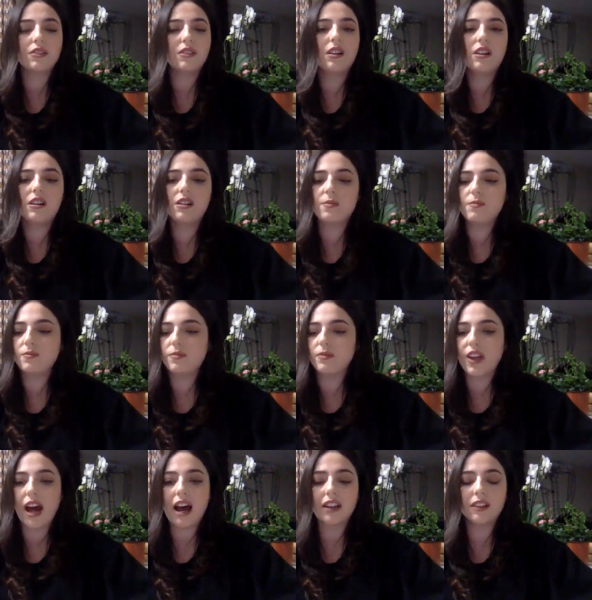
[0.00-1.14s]
um, the
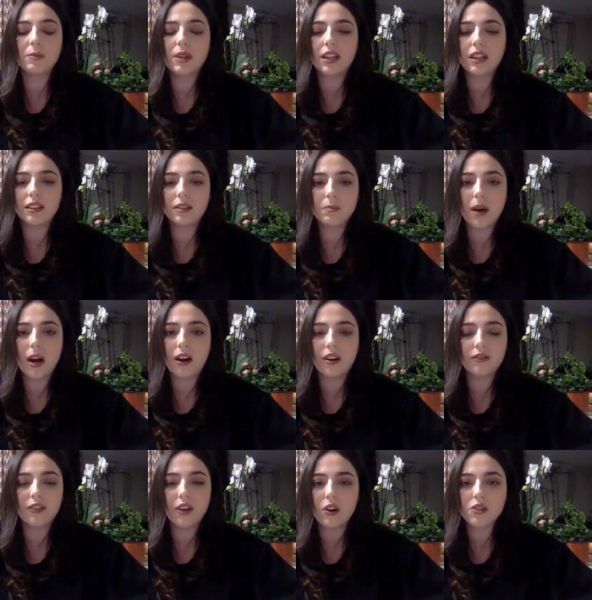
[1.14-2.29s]
admin part
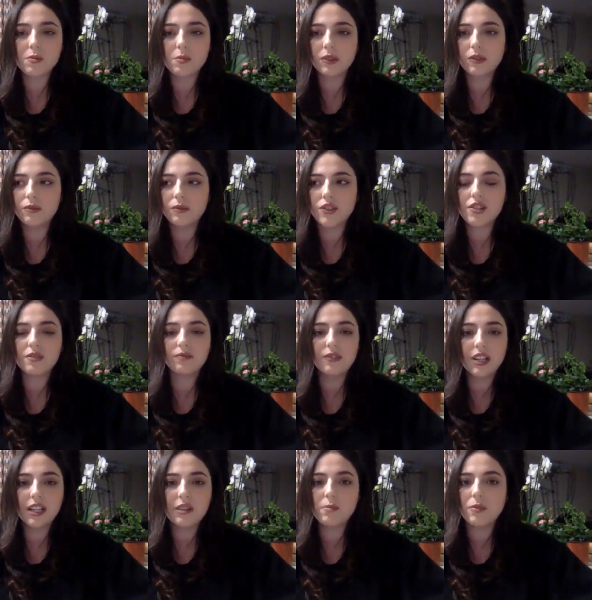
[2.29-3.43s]
of a hospital, which is
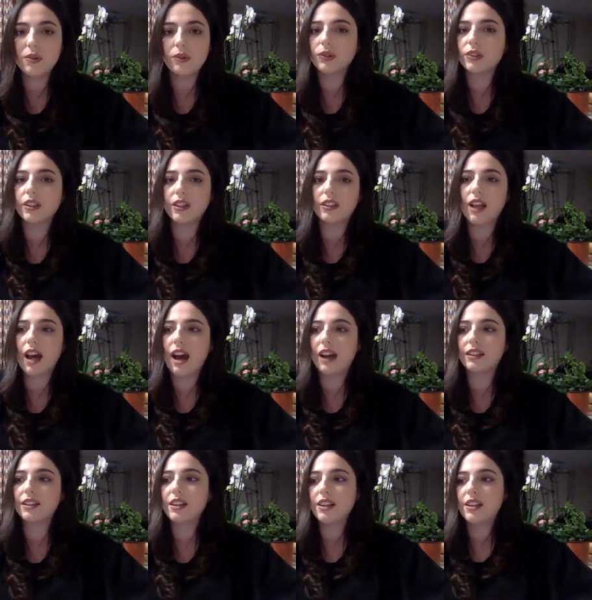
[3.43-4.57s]
really important.
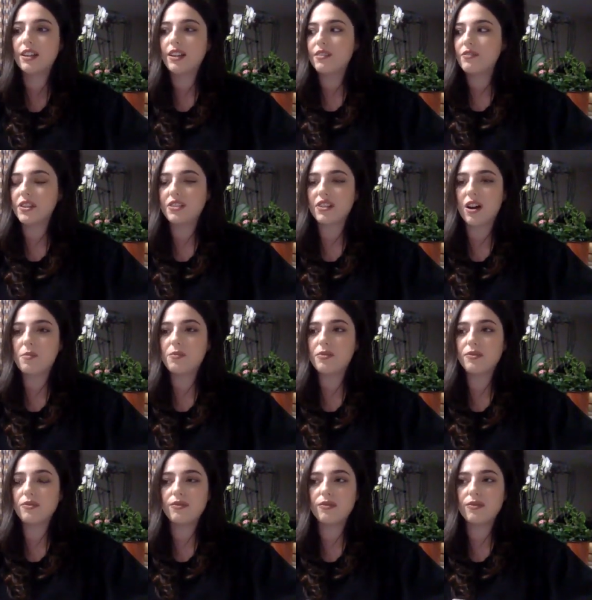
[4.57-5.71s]
And for
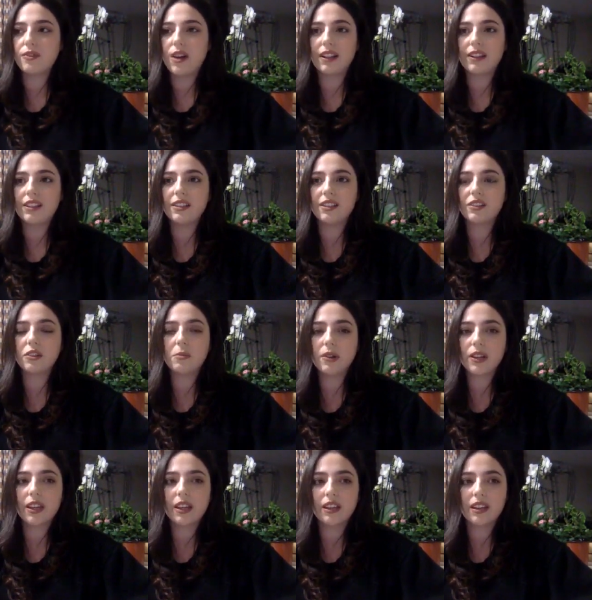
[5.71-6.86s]
example, I needed to
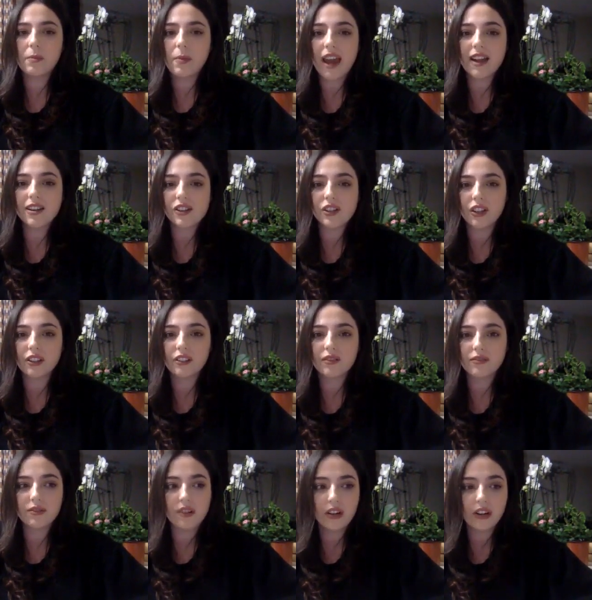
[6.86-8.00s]
book in a patient
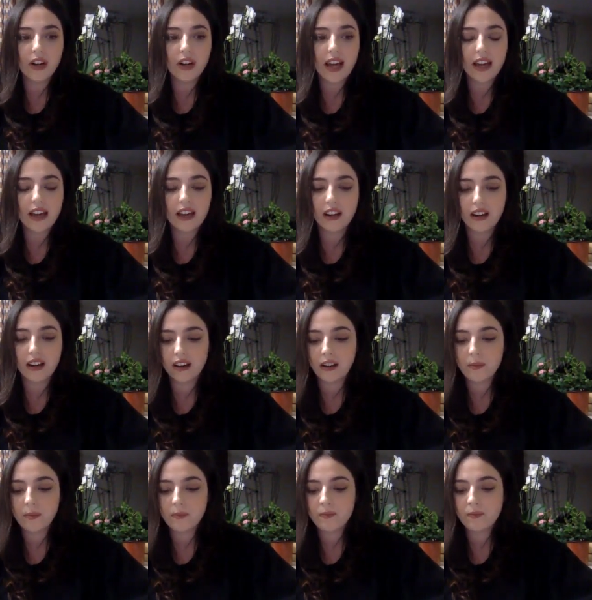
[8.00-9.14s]
for a
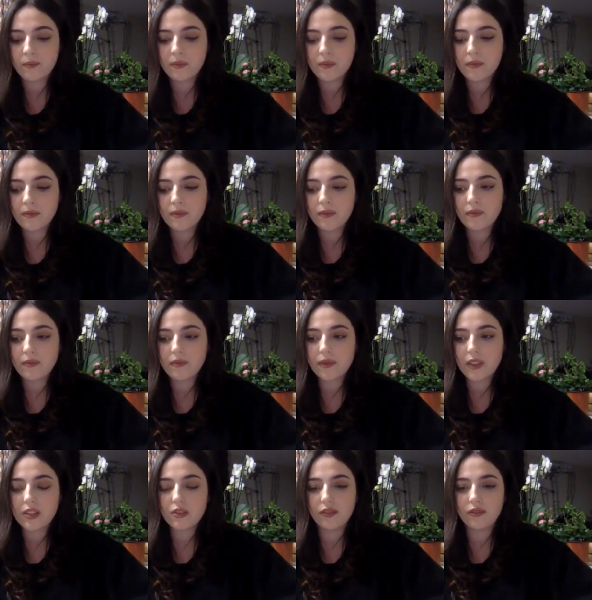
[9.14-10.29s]
um,
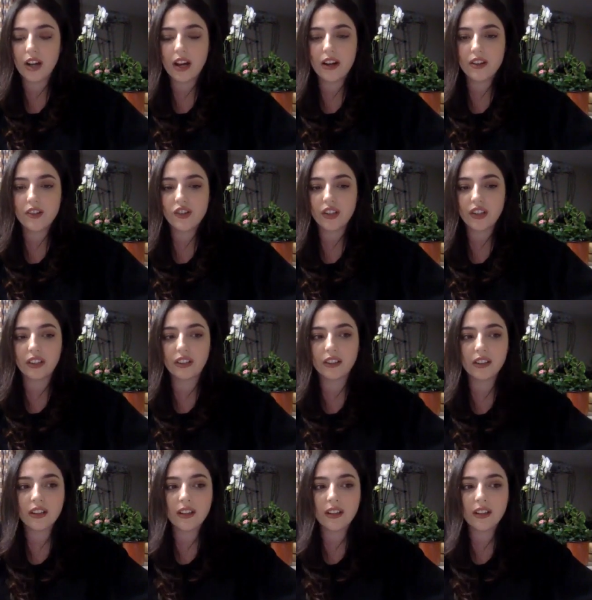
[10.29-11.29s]
sort of urgent